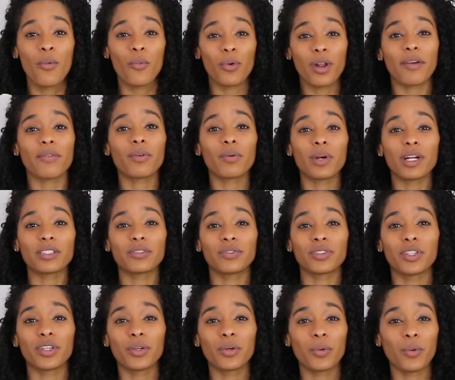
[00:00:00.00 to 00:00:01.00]
whatever works for
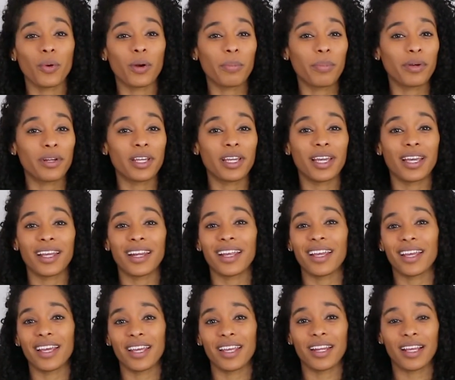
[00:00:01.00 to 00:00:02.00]
you, or putting it
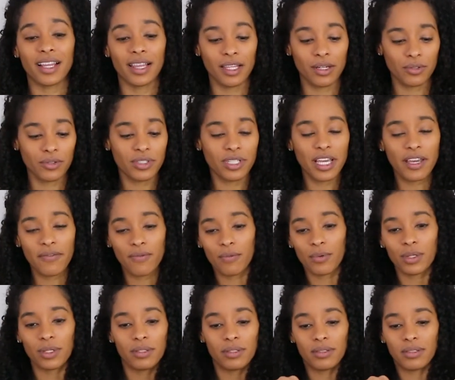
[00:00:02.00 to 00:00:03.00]
in a little safe
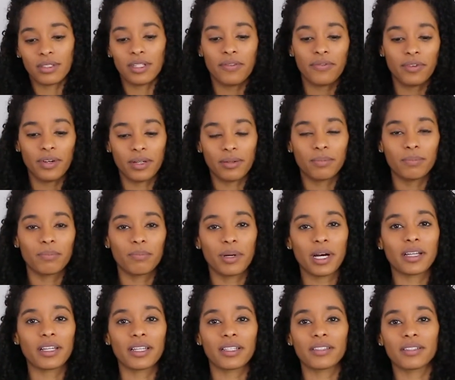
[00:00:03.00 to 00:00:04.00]
with different
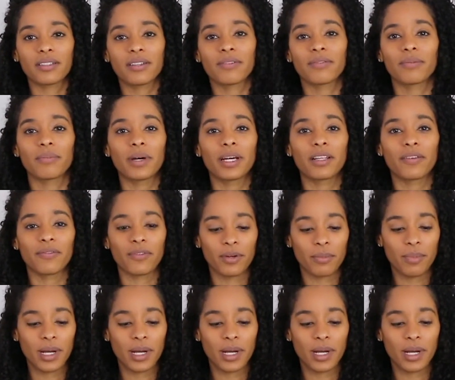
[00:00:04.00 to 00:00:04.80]
buckets of money for